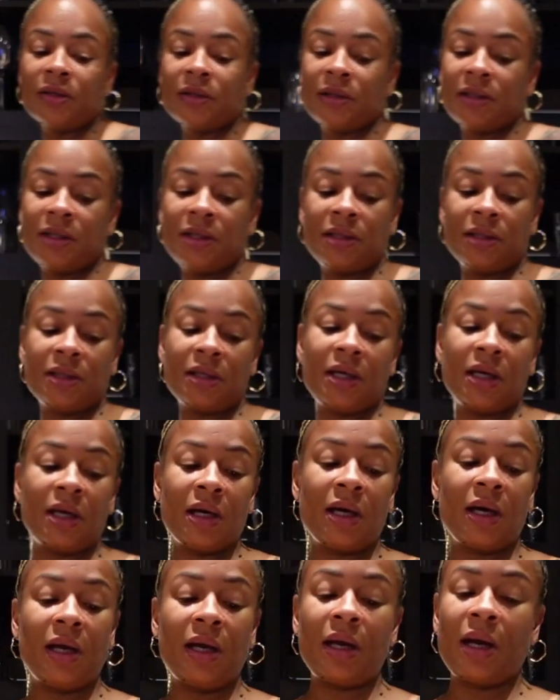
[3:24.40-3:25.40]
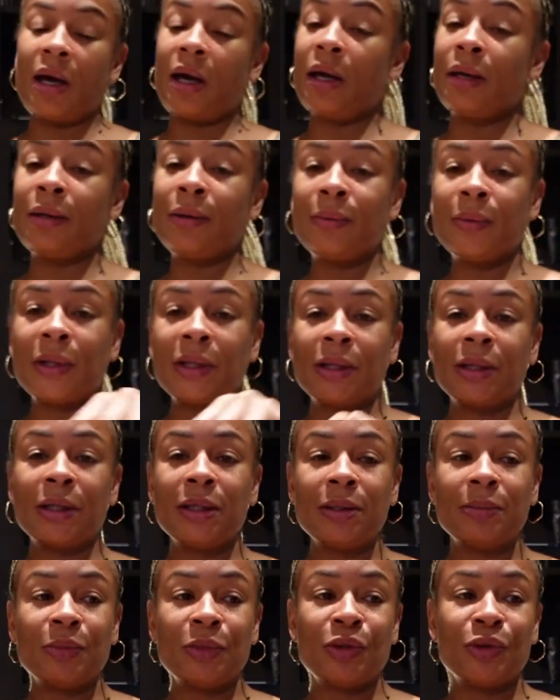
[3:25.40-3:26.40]
seasoning, and I don't want
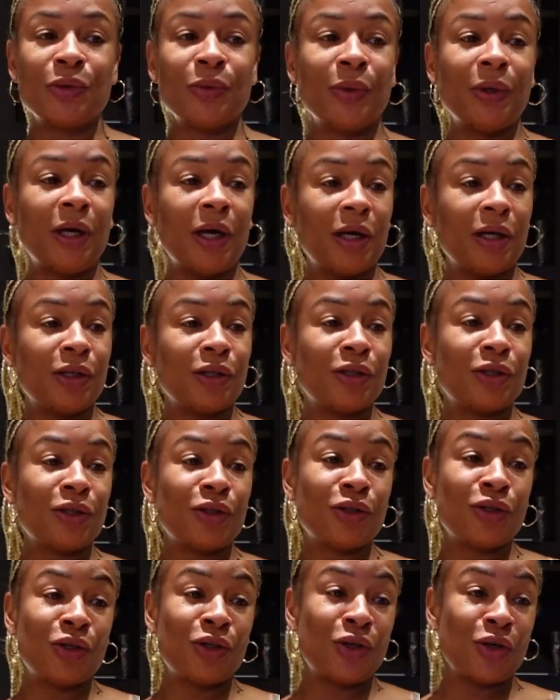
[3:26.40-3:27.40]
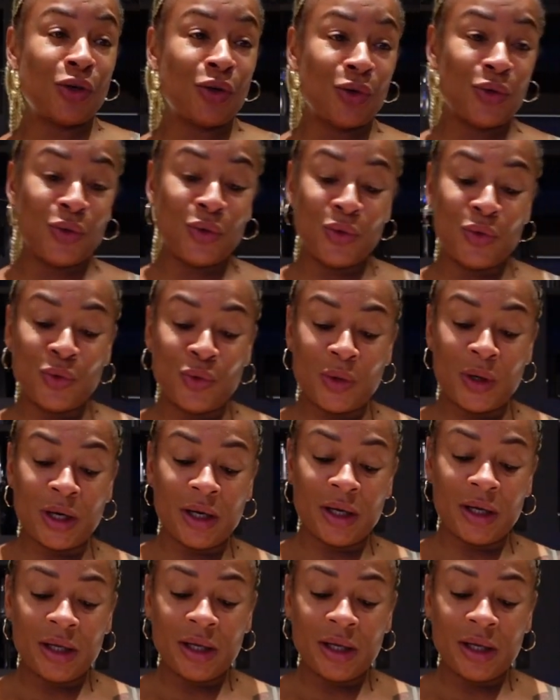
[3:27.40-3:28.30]
them to get too